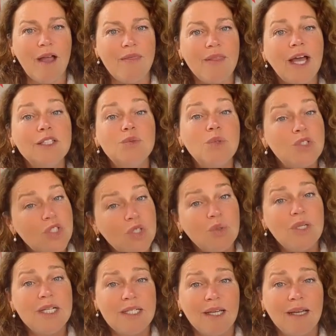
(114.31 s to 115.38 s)
And that's what
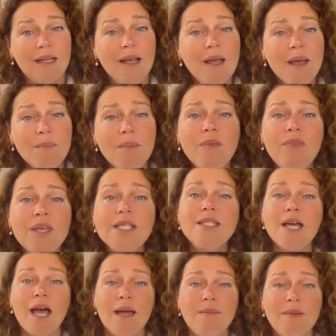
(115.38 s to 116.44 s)
Judi did. But this
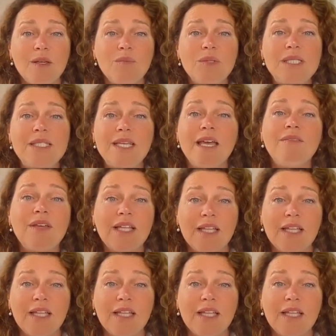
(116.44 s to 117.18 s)
time it was saving